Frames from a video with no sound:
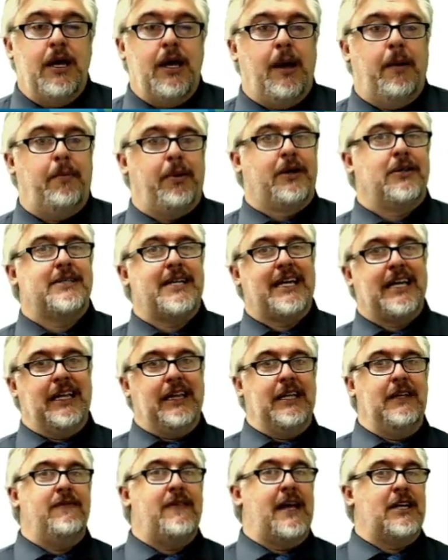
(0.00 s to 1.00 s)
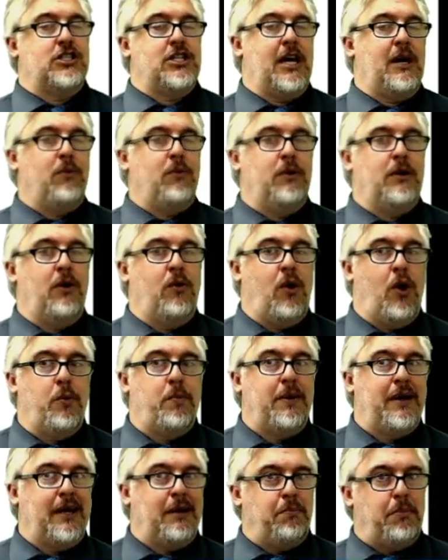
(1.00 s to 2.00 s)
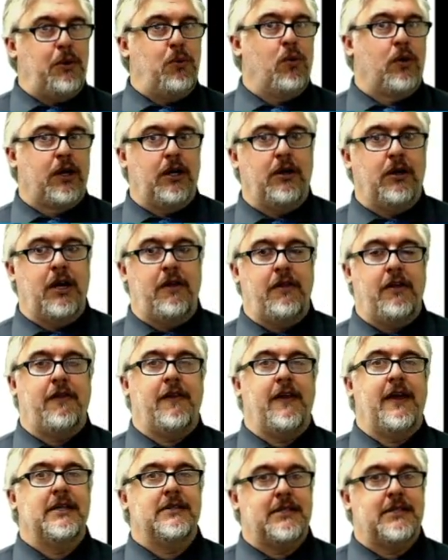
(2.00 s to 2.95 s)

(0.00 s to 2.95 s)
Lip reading: because I can leave that chat window open and be working on other things,